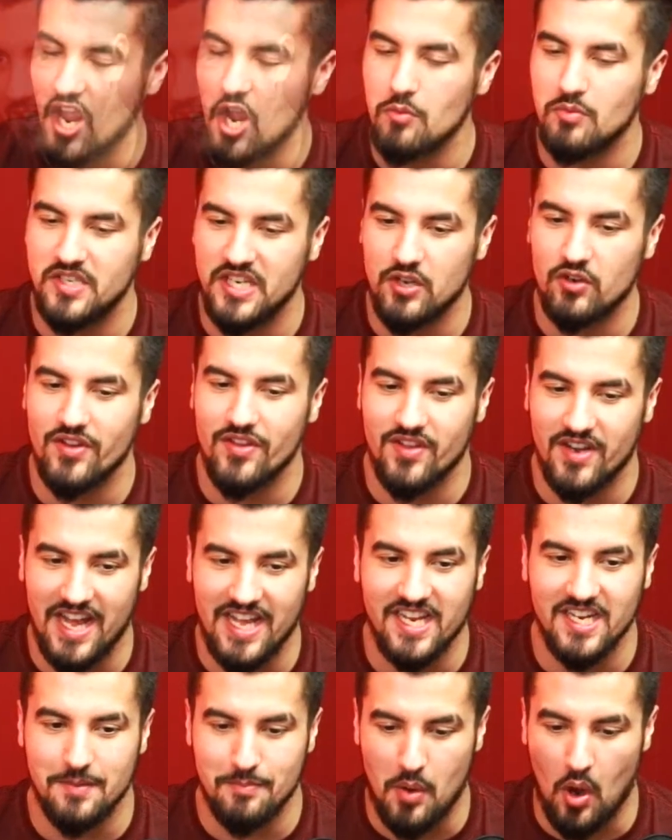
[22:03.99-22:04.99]
I hope dearly that
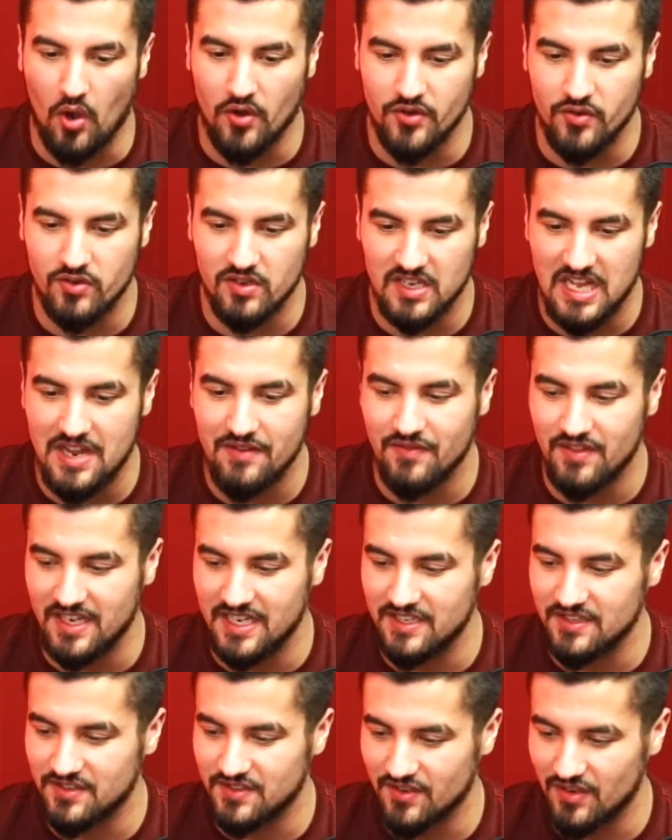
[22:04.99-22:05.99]
I get a partner in life that
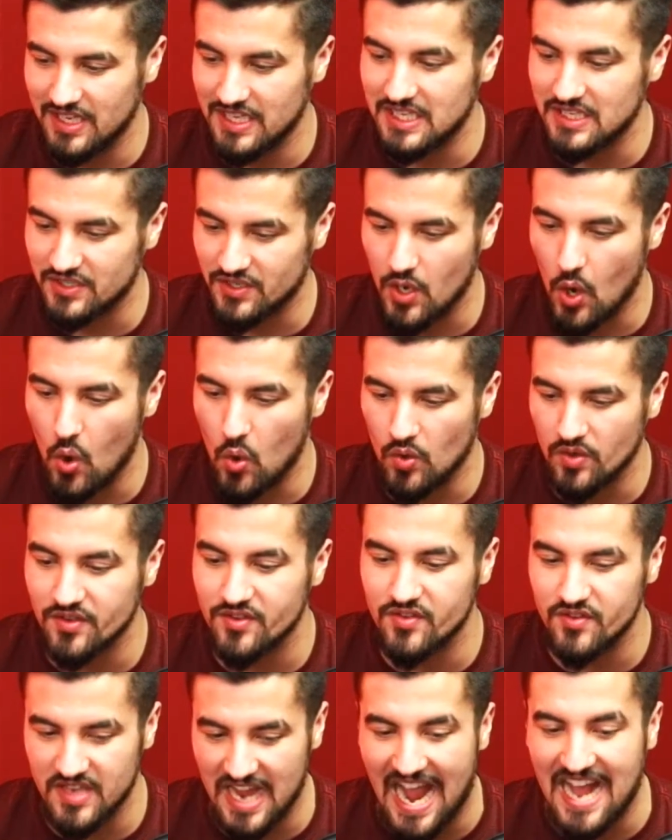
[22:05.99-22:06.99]
is it is cold
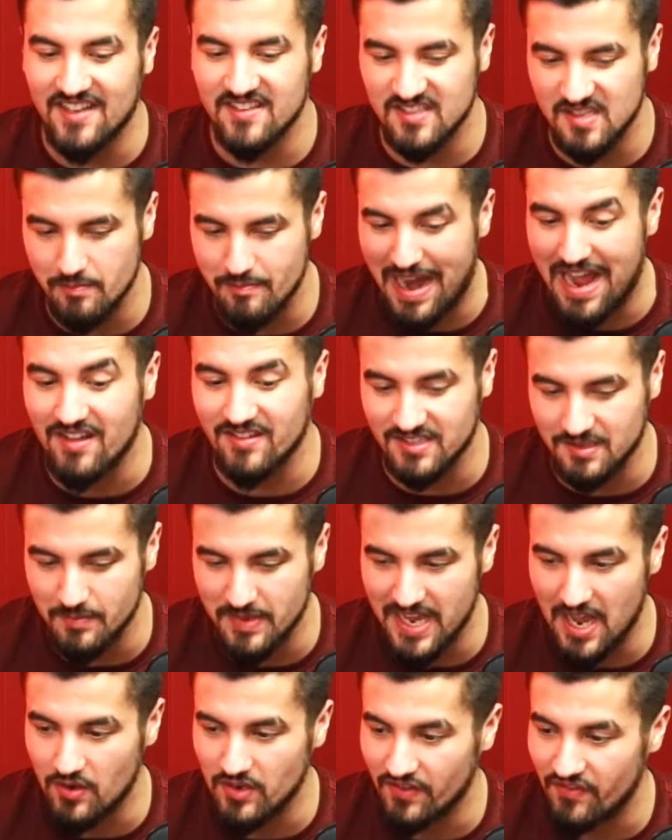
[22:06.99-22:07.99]
as to balance
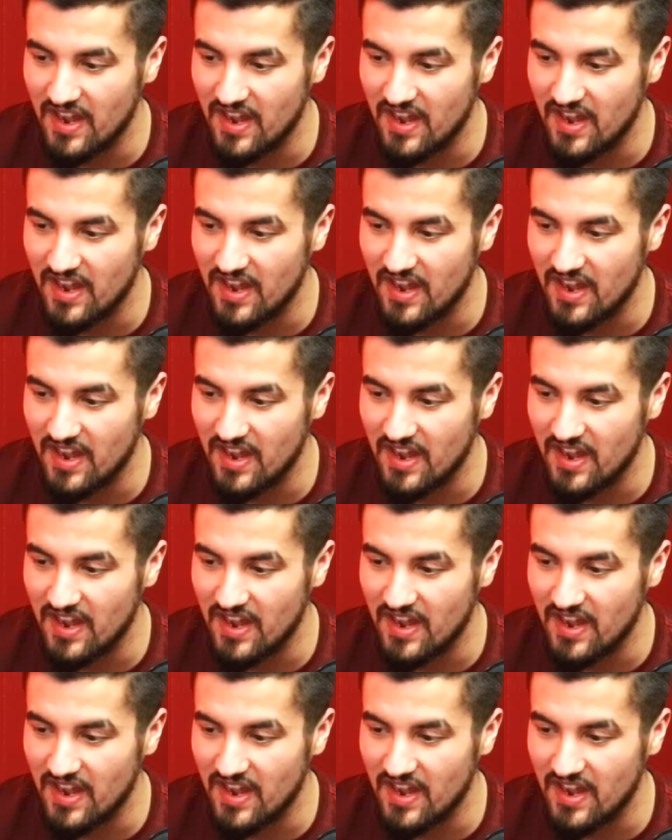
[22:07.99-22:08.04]
me out.